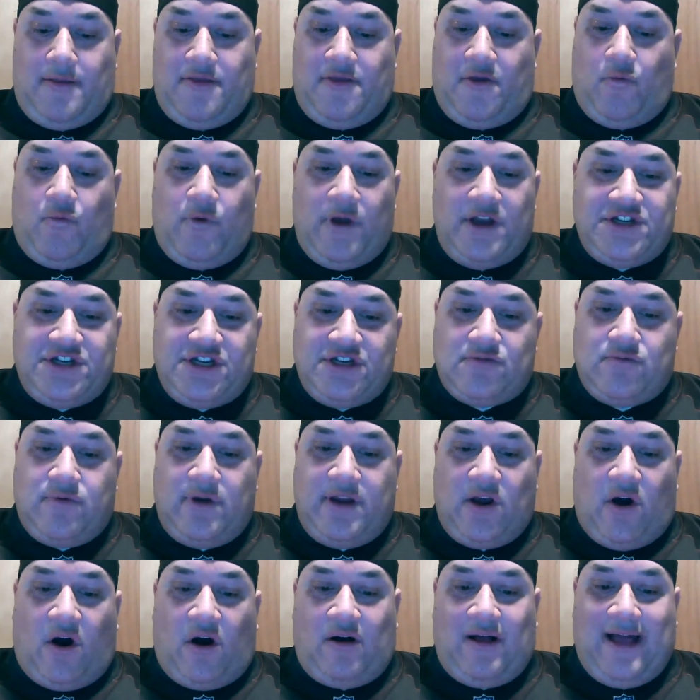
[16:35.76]
wishes
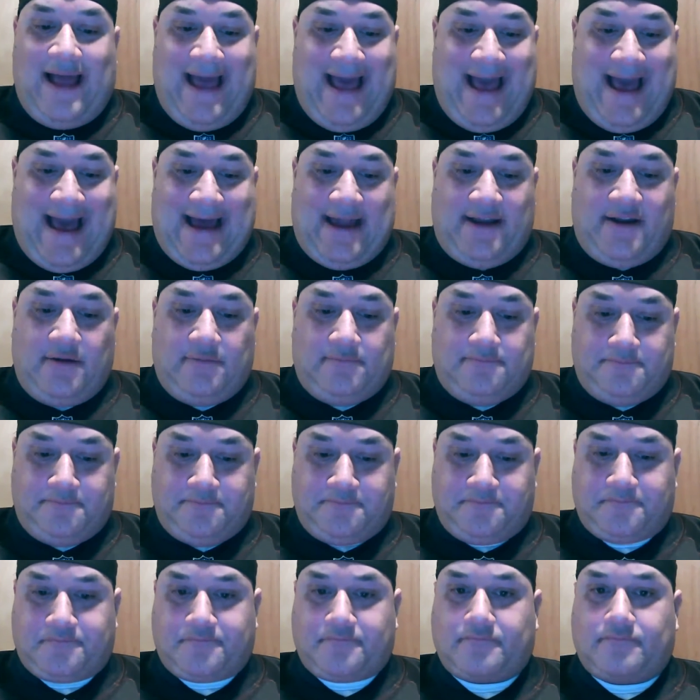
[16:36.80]
we all had
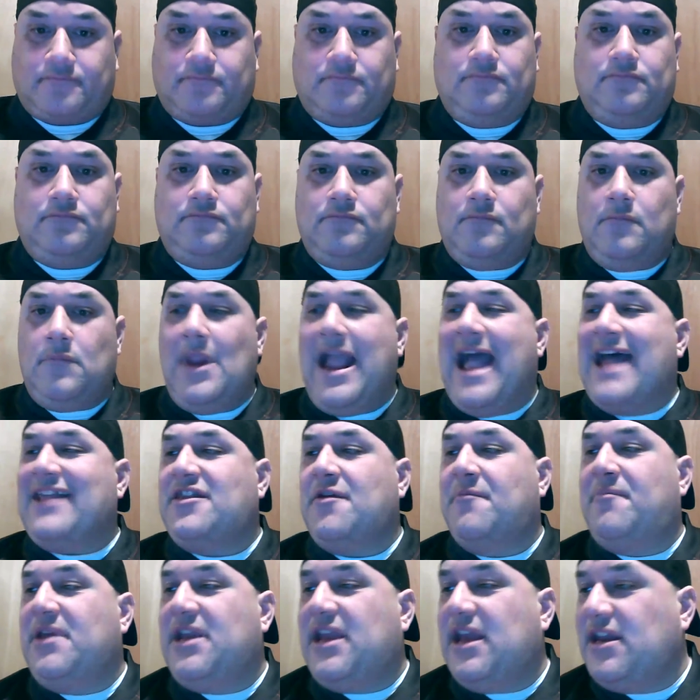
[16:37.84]
at
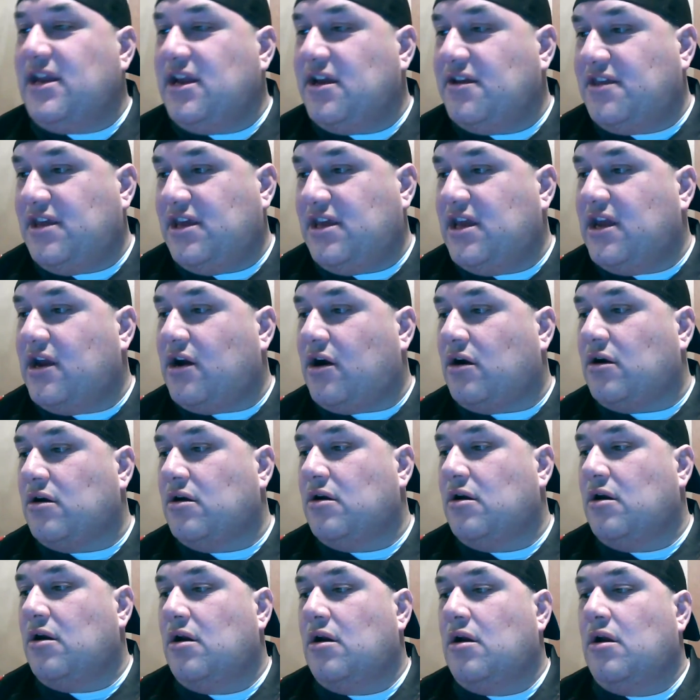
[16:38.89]
the beginning of the year
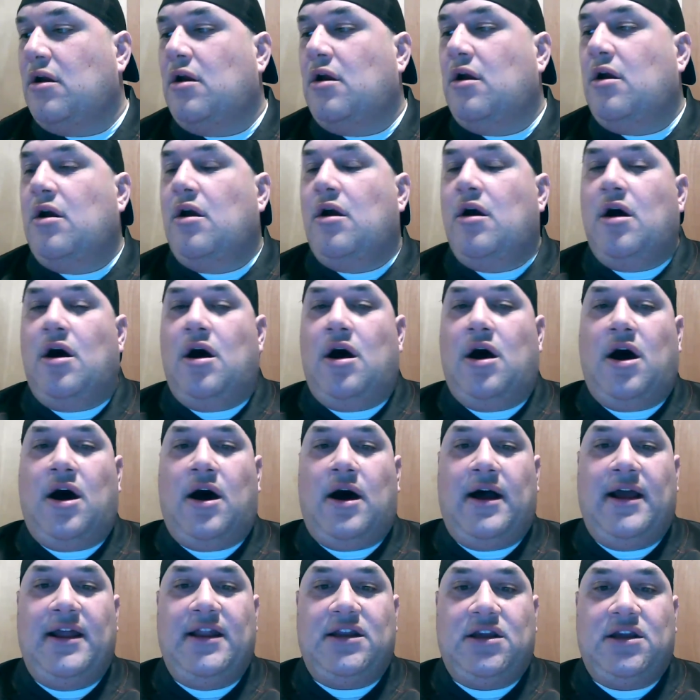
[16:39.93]

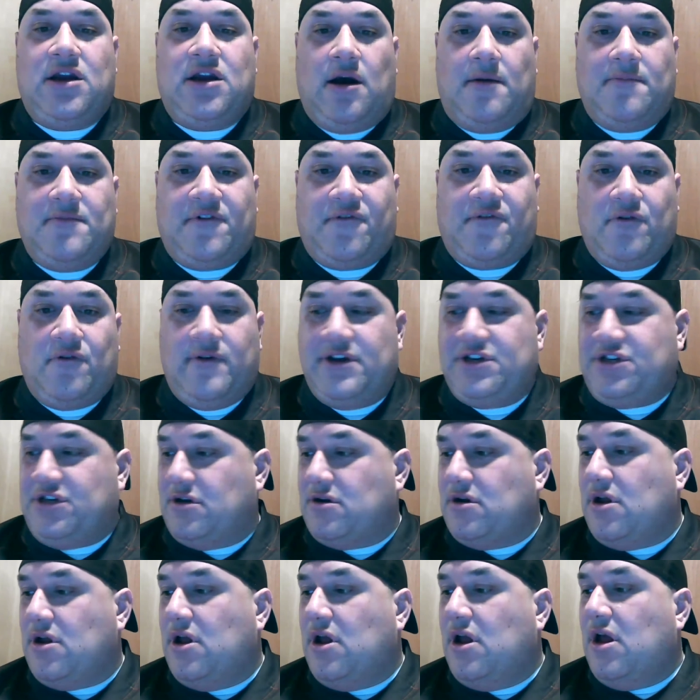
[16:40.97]
come to
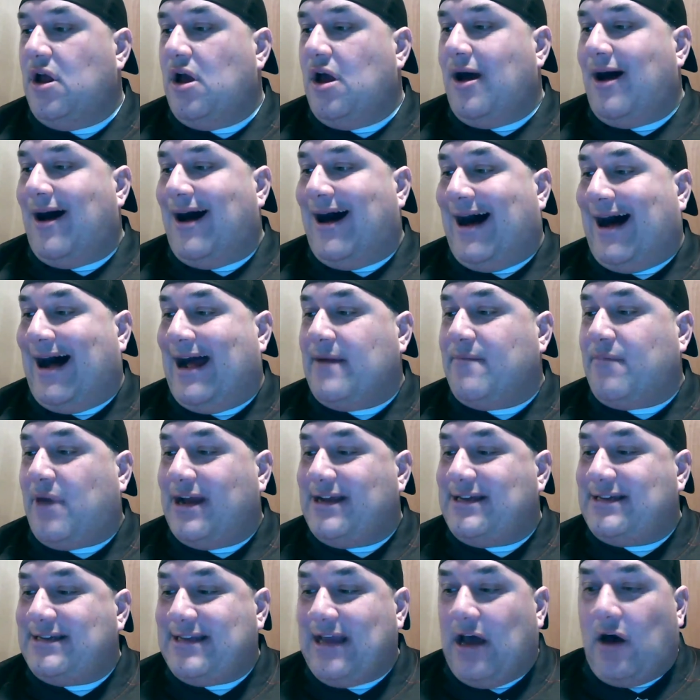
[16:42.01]
fruition. I
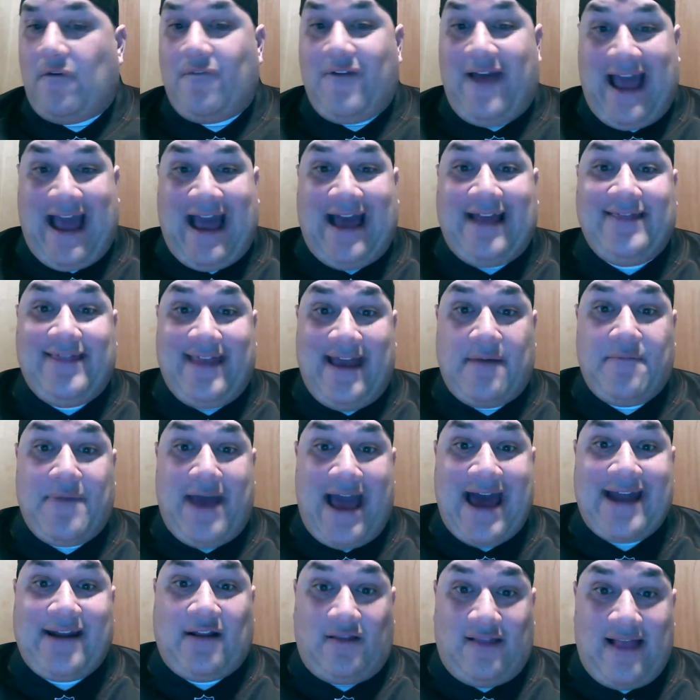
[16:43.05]
myself had them
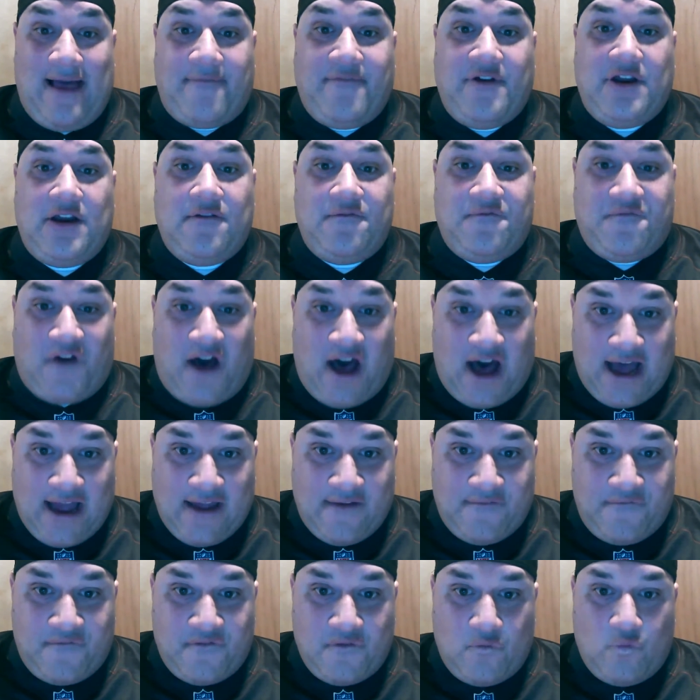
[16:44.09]
at
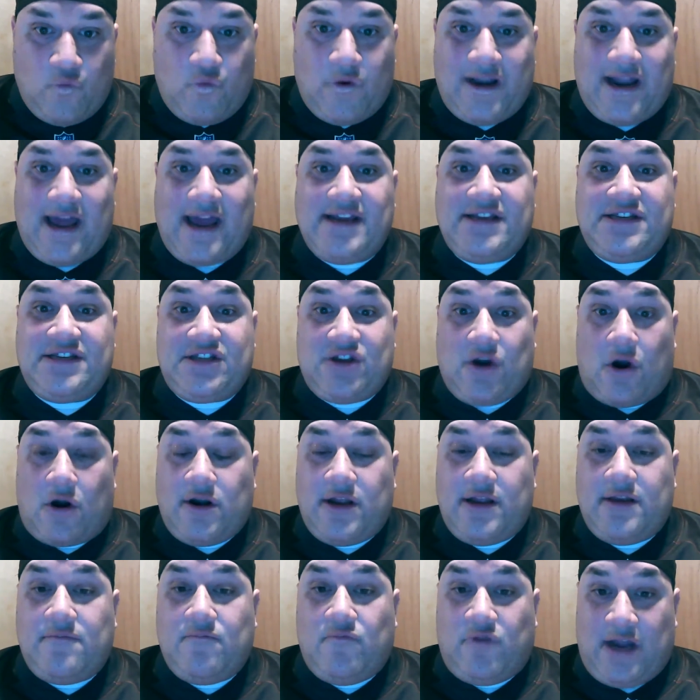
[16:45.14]
11-5 when
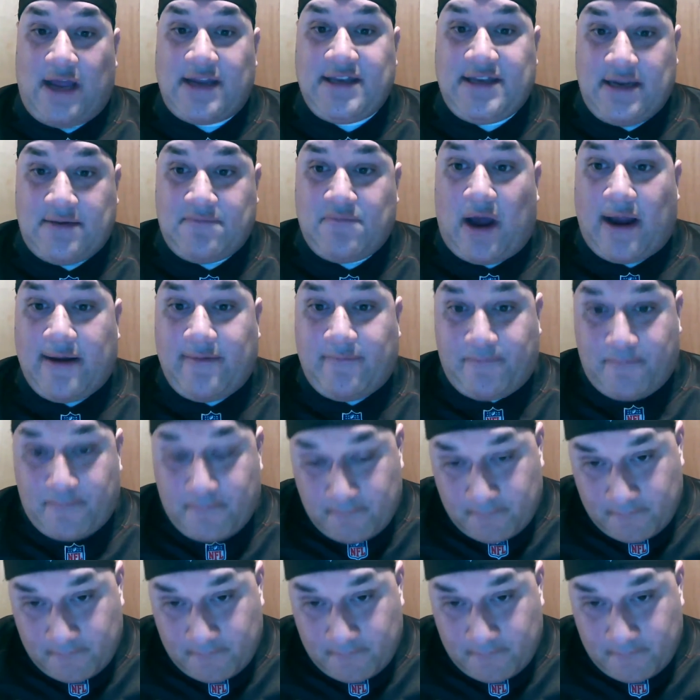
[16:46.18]
I did my